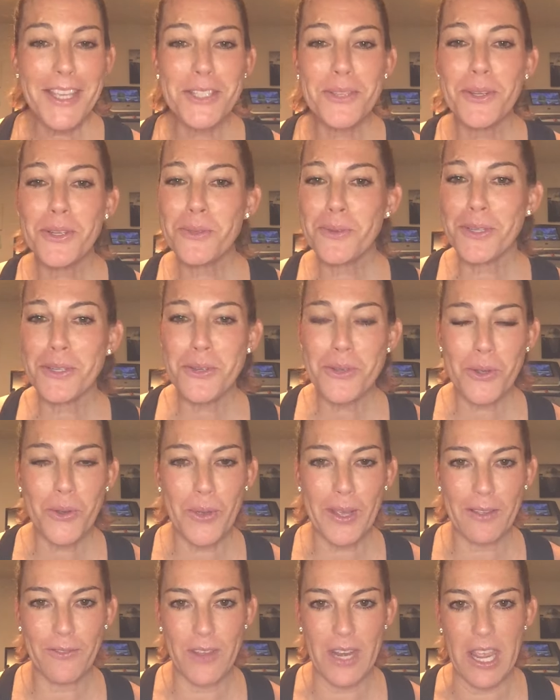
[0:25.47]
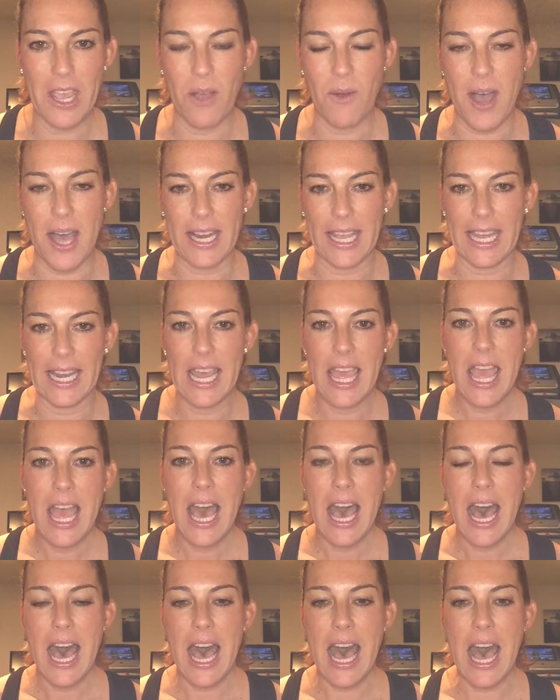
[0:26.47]
so I just want to do a quick video on it.
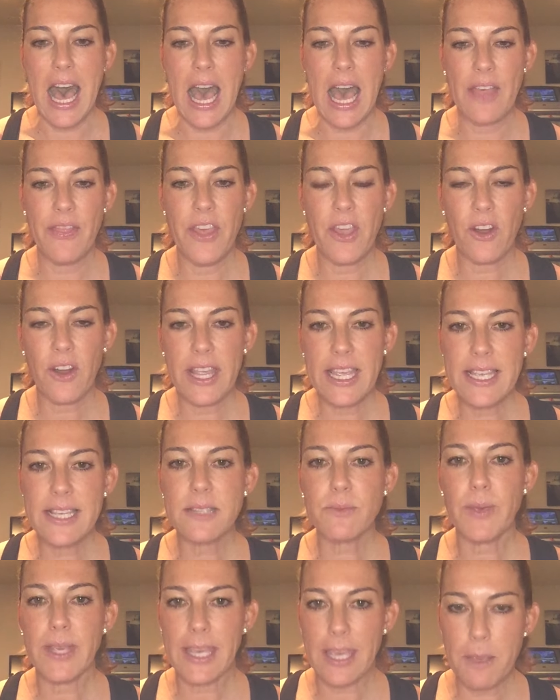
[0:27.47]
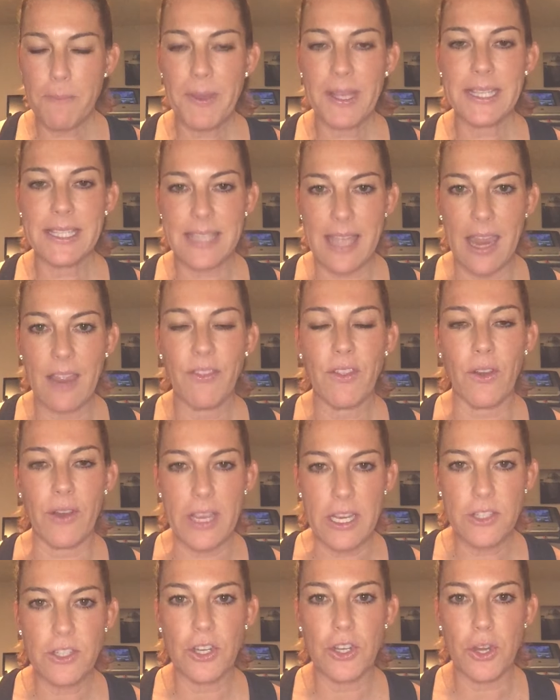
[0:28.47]
We keep on saying there
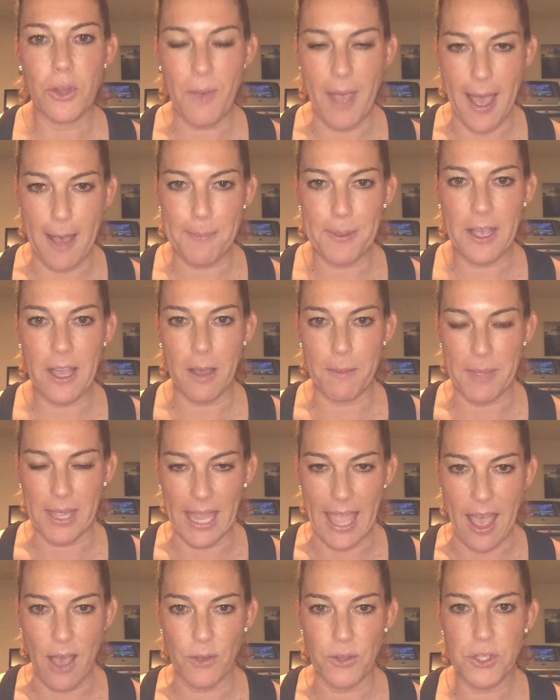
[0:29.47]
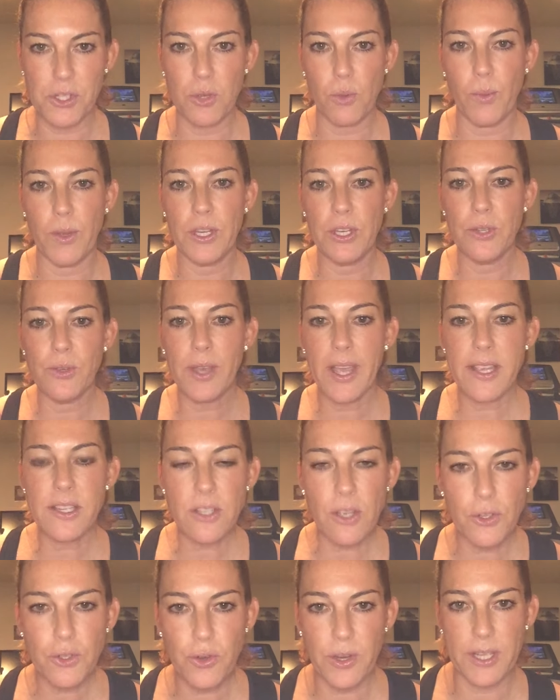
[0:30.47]
is a new app coming out. So when you
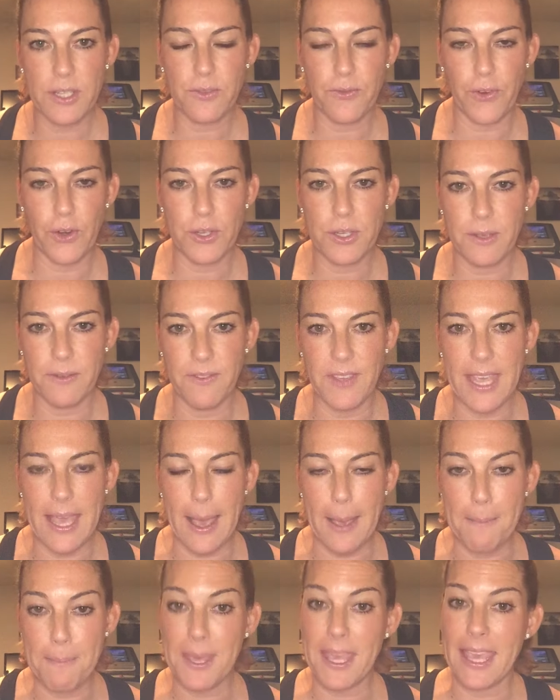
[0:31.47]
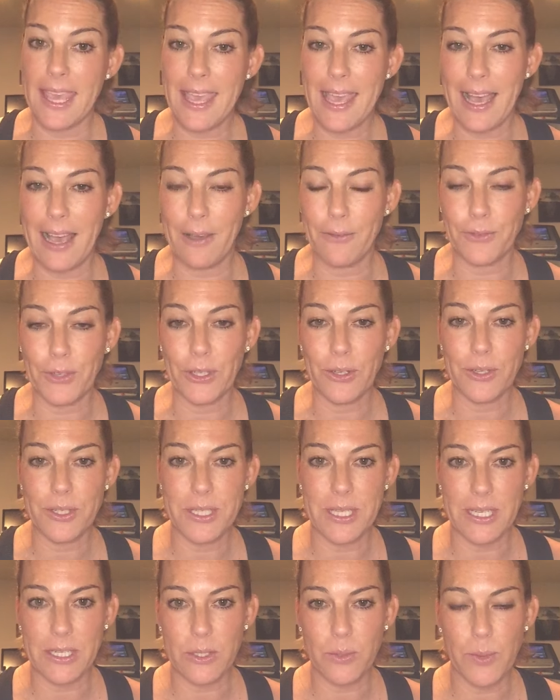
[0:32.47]
guys all transfer to VIP after your
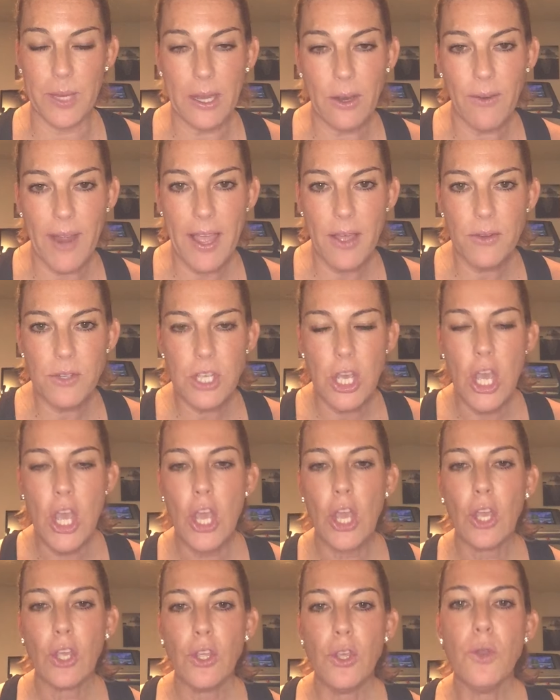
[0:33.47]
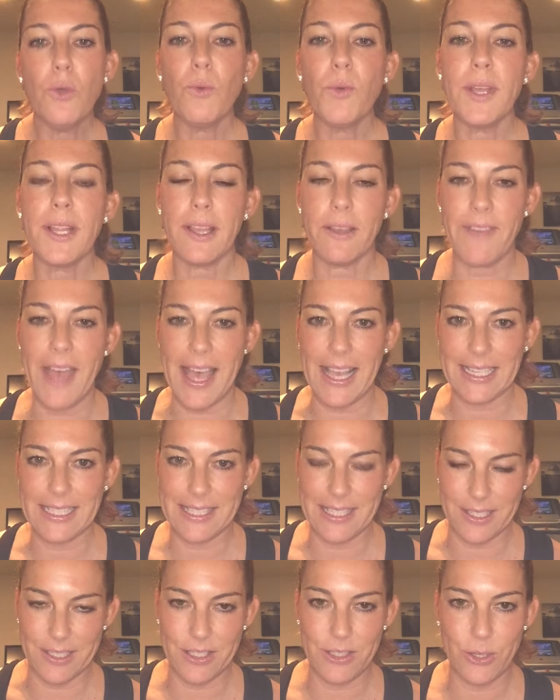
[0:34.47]
6-week round, you will have
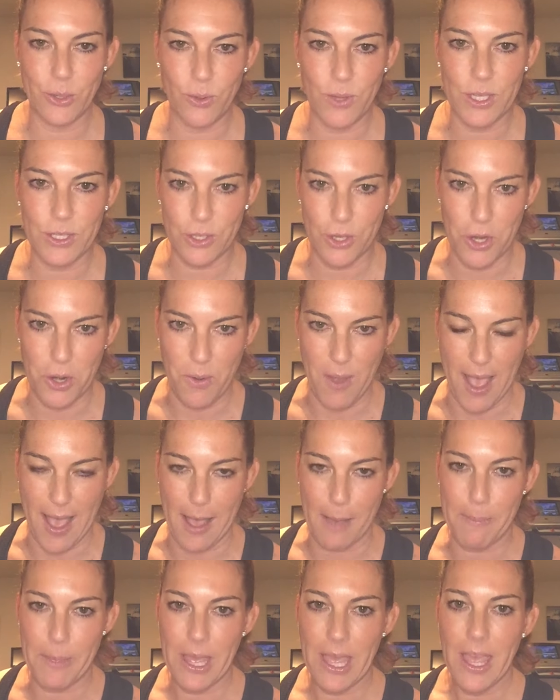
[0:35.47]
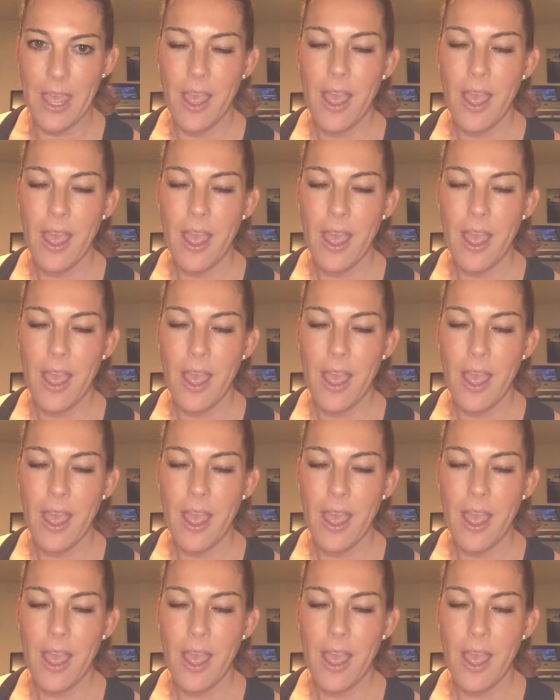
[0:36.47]
access to this new app.